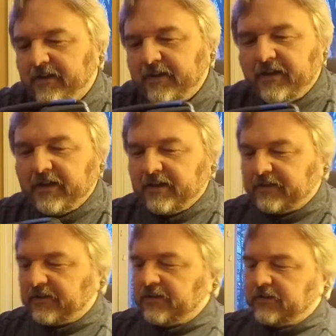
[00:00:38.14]
I like
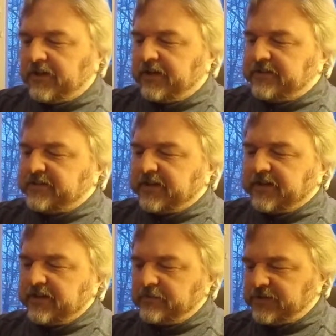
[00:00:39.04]
the little case that it
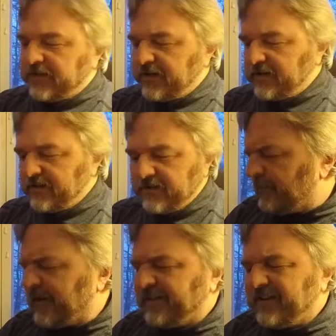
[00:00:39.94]
comes in here.
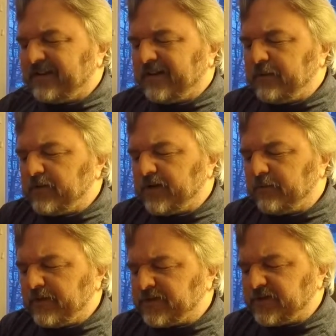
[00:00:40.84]
I think the name of the
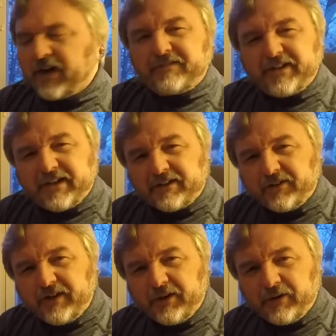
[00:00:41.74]
company is DOFtec or
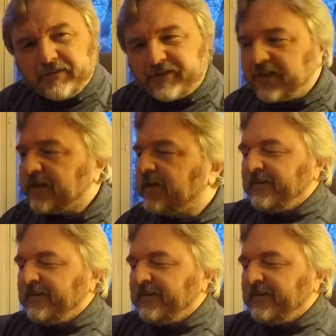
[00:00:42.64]
DOFtec.